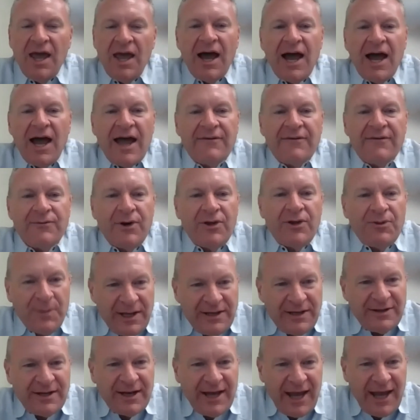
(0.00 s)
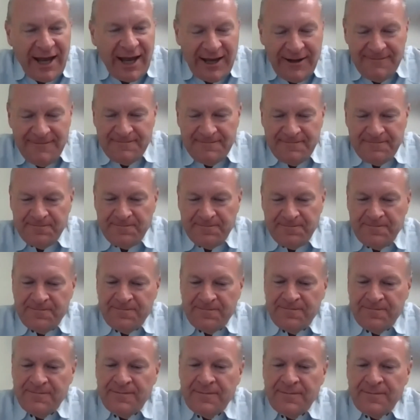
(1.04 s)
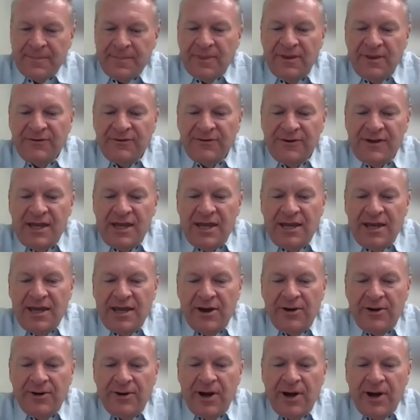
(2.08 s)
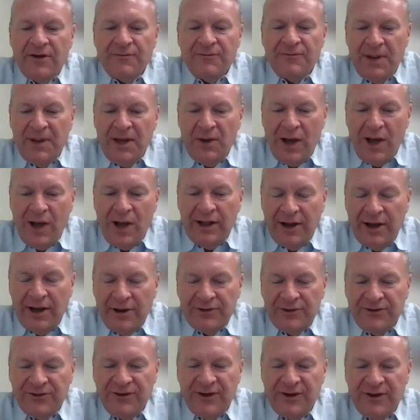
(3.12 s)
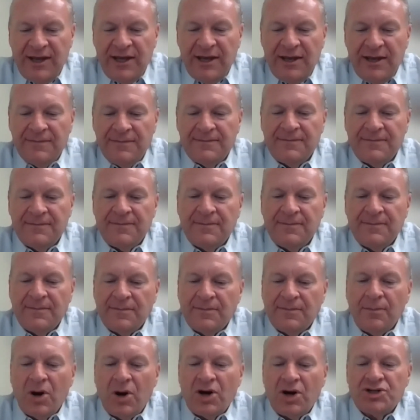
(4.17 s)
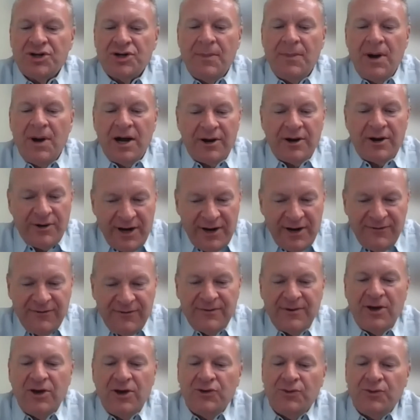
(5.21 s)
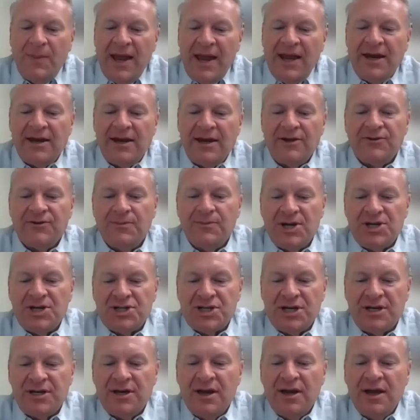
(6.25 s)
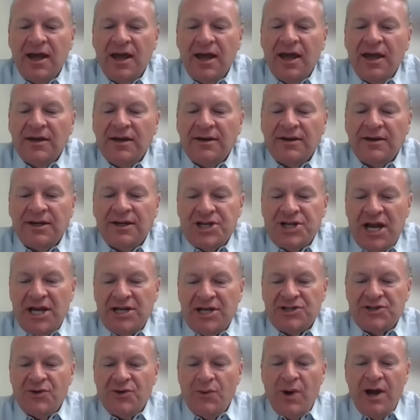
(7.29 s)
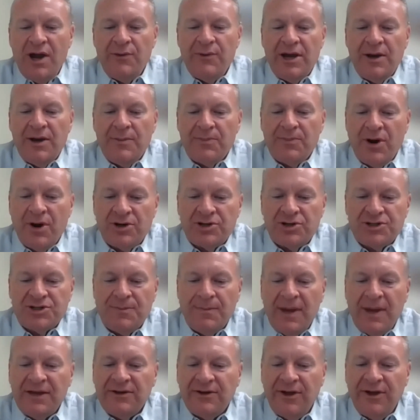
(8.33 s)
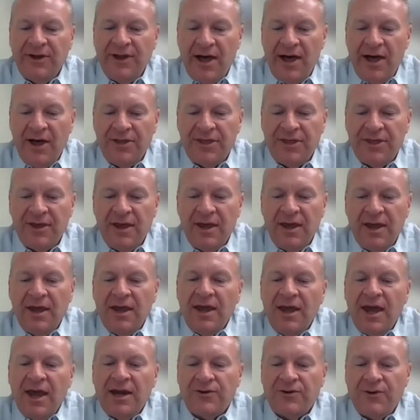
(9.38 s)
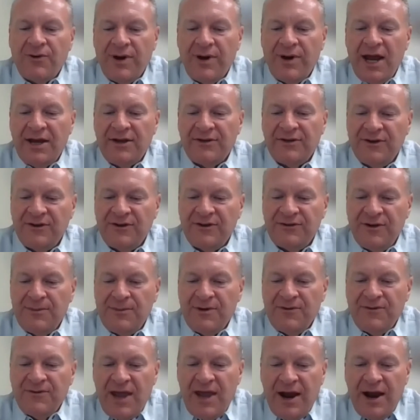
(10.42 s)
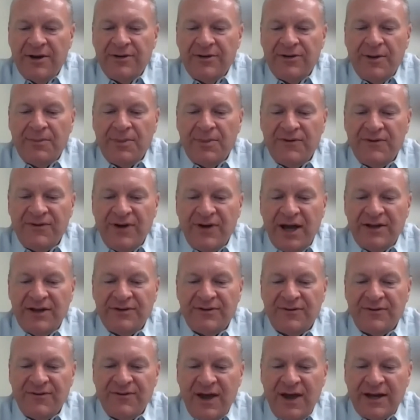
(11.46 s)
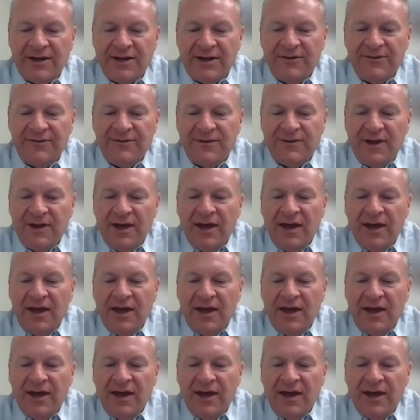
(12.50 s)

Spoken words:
I have with me today the CEO of Be Well OC, Marshall Moncrief, who's made it his mission to change the way we approach mental health and create a system of care that provides effective,